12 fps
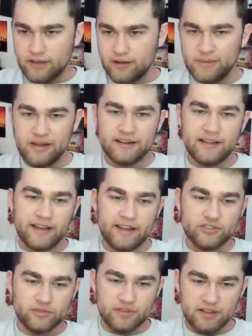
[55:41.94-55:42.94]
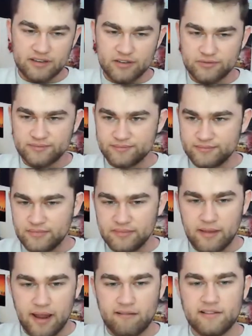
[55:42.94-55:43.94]
Am I going to get canceled for that now?
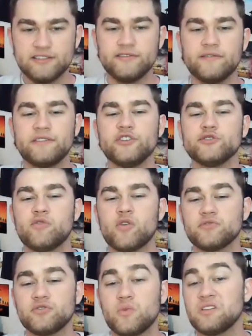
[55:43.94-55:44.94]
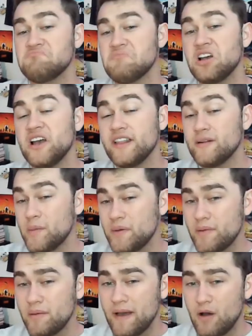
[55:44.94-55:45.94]
Acolyte is 50 years before episode 1. Then it might be
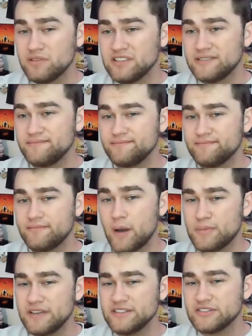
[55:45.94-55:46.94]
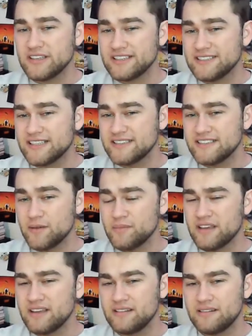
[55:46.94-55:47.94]
about Palpatine. Palpatine is like 60
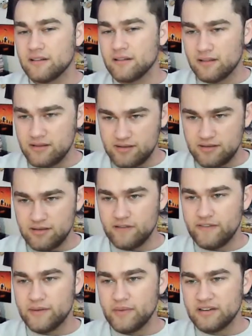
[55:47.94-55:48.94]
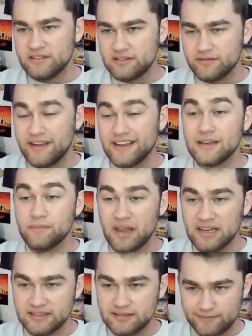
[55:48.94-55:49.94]
something in the Phantom
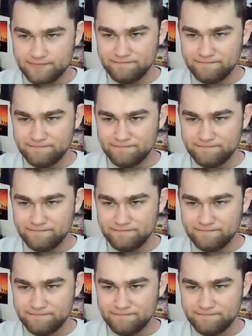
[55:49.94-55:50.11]
Menace.